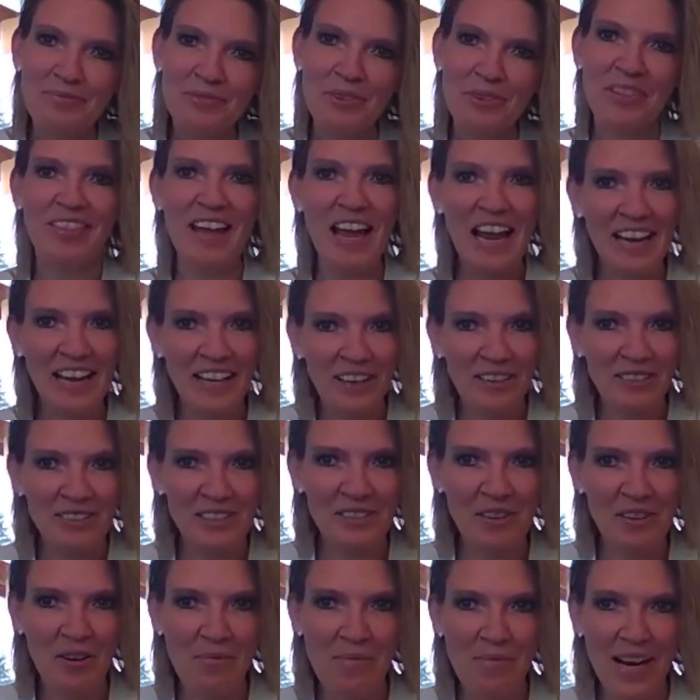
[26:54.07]
Well, thank you
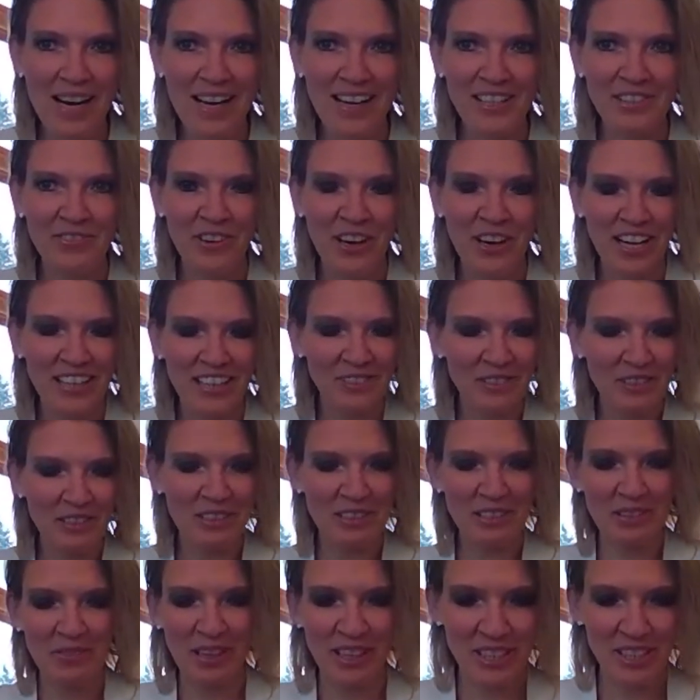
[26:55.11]
so much for answering
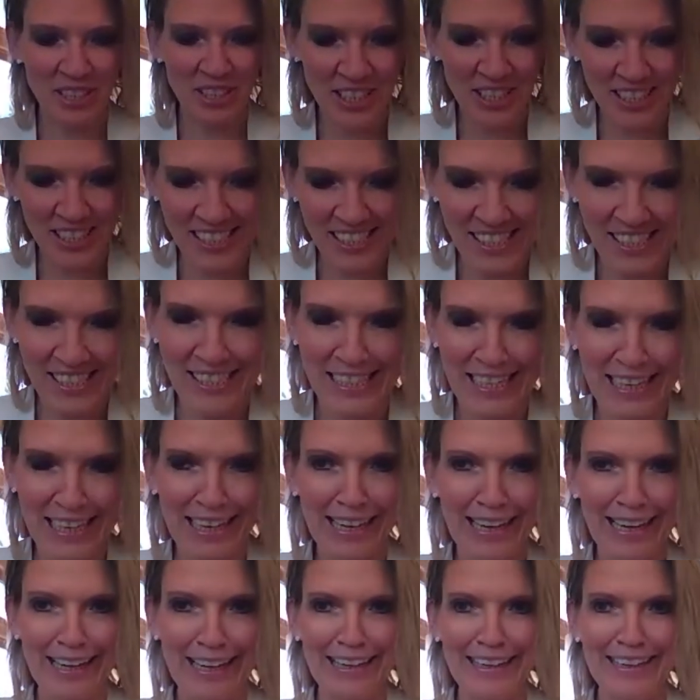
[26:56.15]
these questions
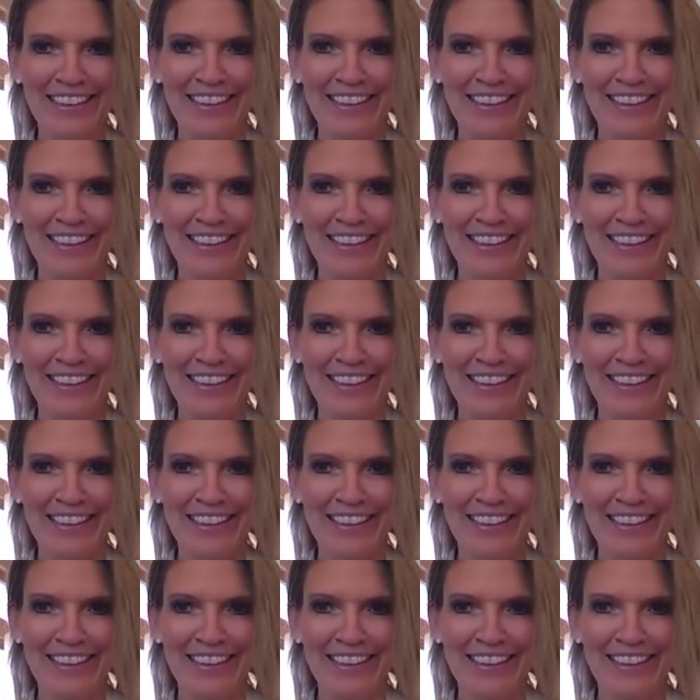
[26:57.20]
today.